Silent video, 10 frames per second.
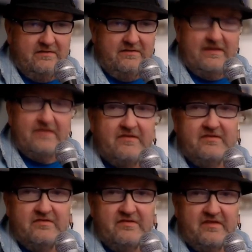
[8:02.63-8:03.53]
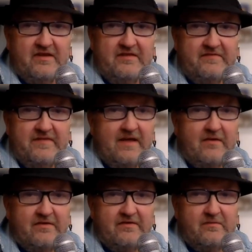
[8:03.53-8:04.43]
that's sign of
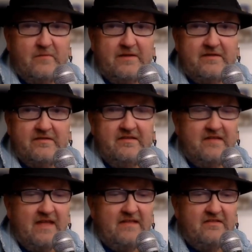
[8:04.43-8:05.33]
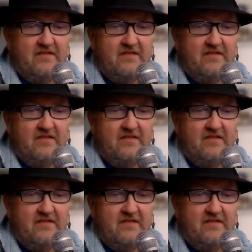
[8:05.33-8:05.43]
cowardice and weakness and